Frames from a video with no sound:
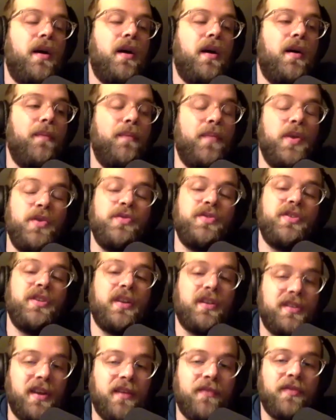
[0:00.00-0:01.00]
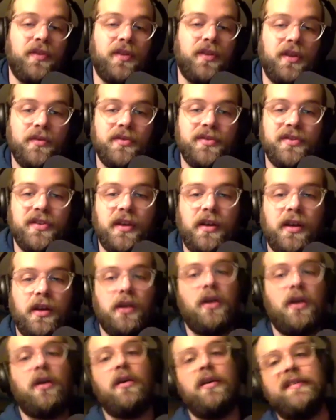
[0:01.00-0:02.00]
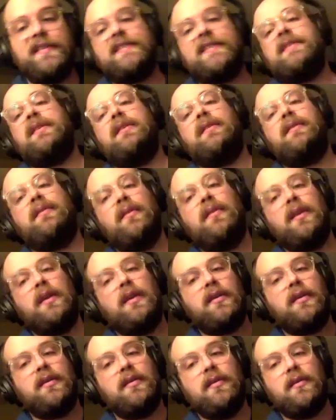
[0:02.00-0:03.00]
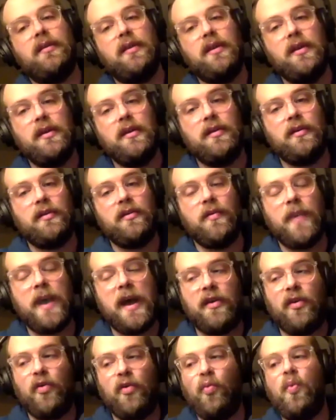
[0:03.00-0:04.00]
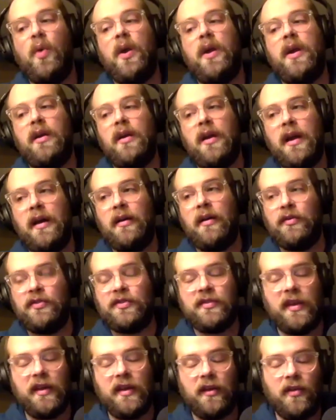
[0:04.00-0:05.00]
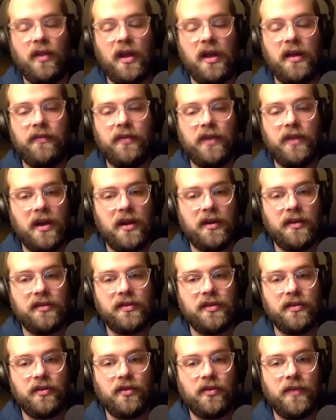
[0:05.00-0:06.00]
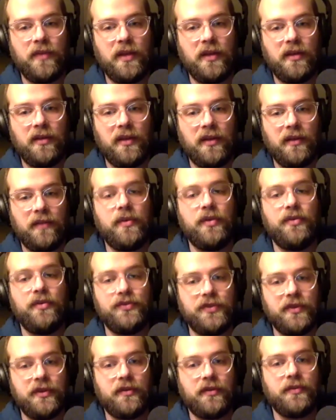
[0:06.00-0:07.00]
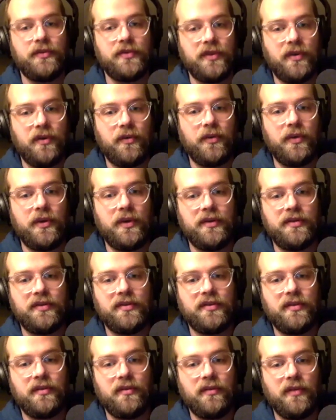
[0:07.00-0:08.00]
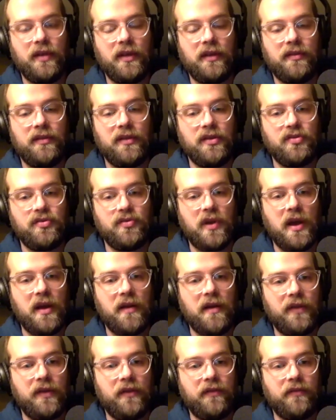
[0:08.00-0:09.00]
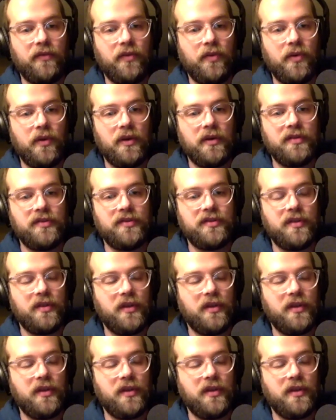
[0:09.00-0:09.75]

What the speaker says: Music definitely was like a constant, like no matter where else like life kind of took me, like music was always like the driving force.